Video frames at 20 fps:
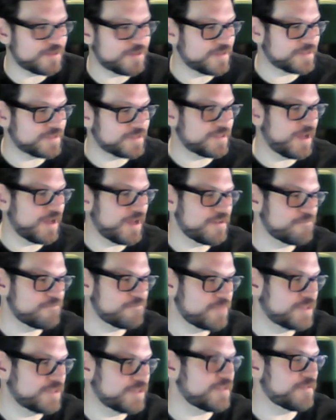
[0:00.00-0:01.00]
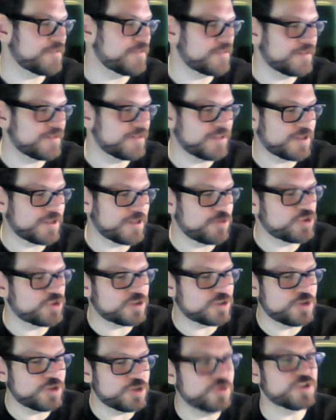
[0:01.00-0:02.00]
not like you
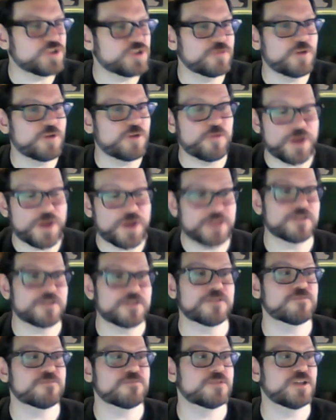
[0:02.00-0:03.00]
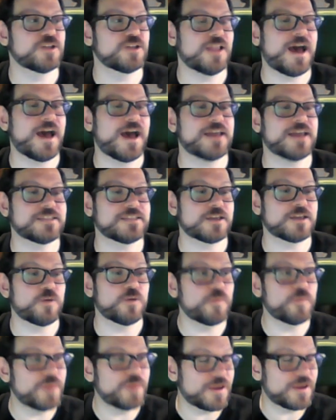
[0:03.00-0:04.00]
just use a regular glass, like
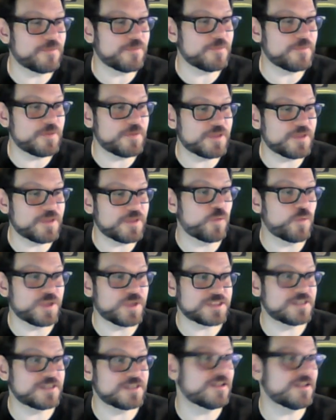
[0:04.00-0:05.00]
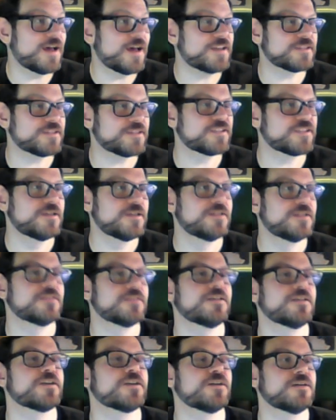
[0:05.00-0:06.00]
maybe like a whiskey glass,
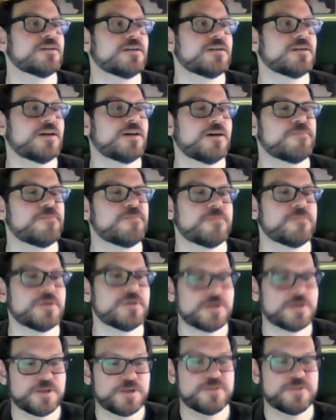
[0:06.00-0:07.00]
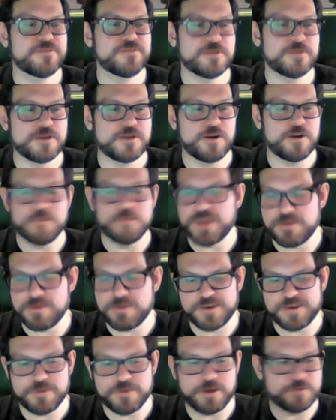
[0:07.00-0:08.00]
like a
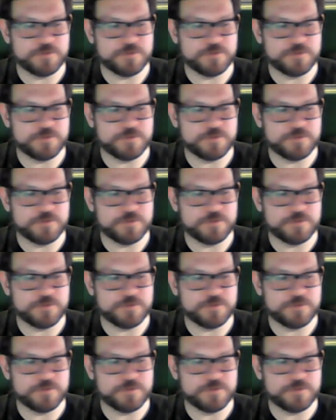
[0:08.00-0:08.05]
maybe about